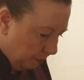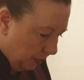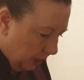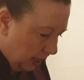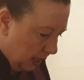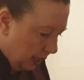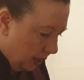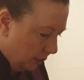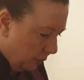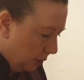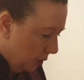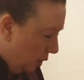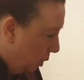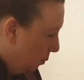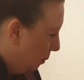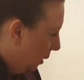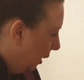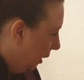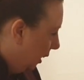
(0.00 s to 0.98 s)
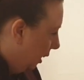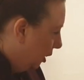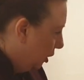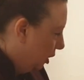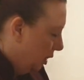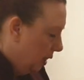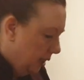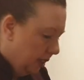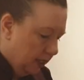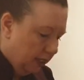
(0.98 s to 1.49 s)
They're not too bad
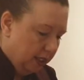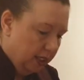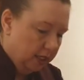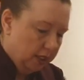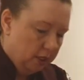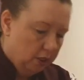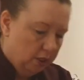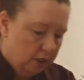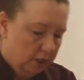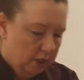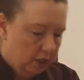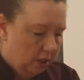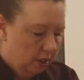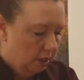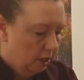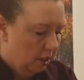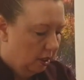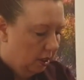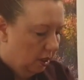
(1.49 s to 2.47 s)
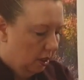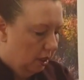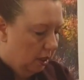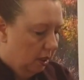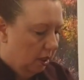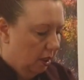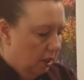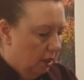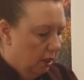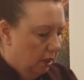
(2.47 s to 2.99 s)
actually, so that's good.
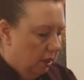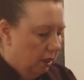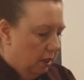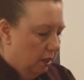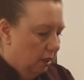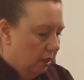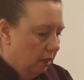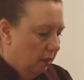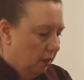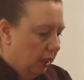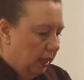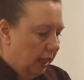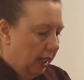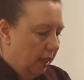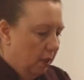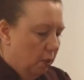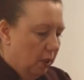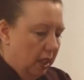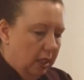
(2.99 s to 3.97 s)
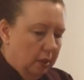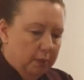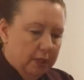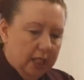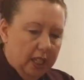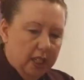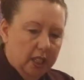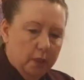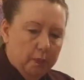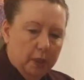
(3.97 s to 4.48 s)
Okay, while I'm
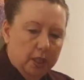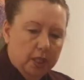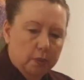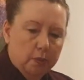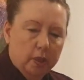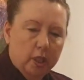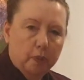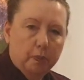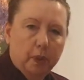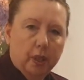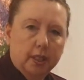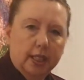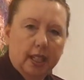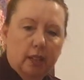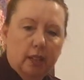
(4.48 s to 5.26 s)
down the bottom of the body,